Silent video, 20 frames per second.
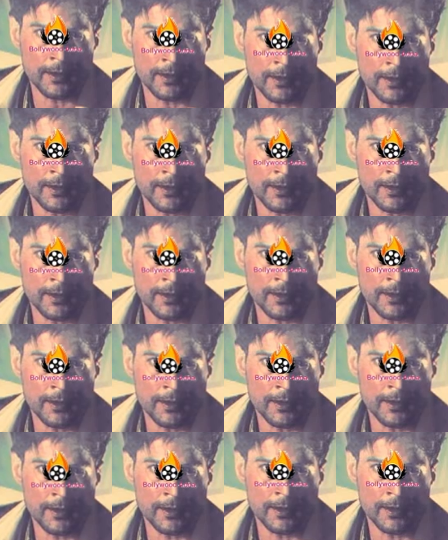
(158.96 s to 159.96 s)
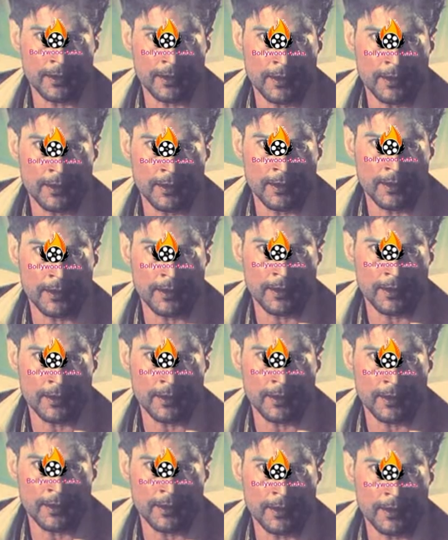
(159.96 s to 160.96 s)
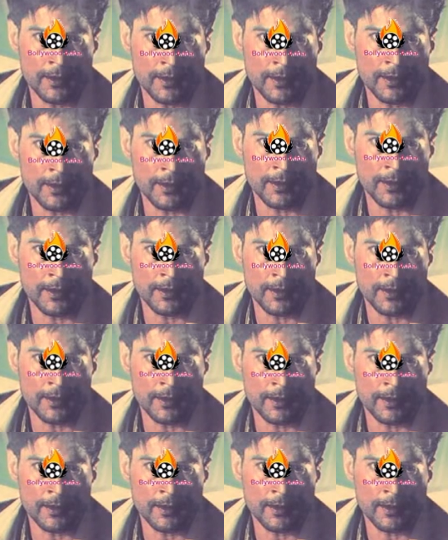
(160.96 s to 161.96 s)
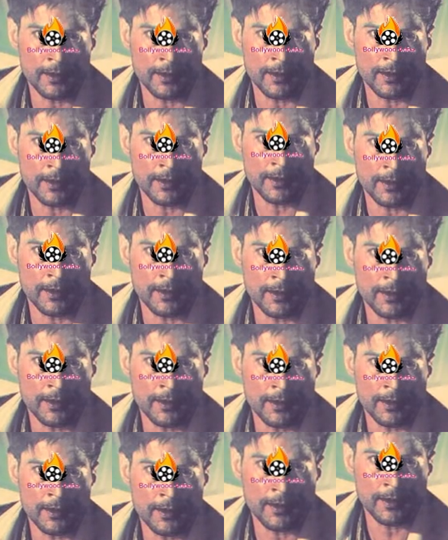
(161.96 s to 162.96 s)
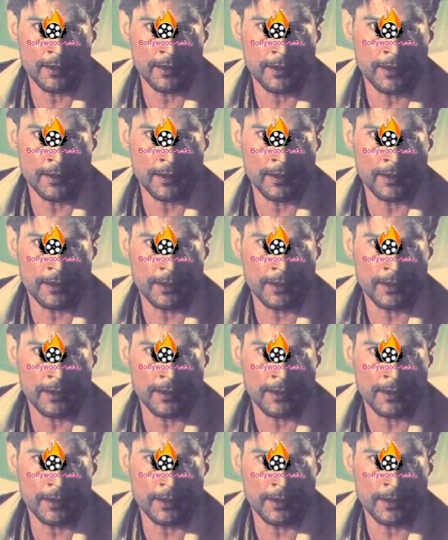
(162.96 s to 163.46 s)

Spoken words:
(not speaking)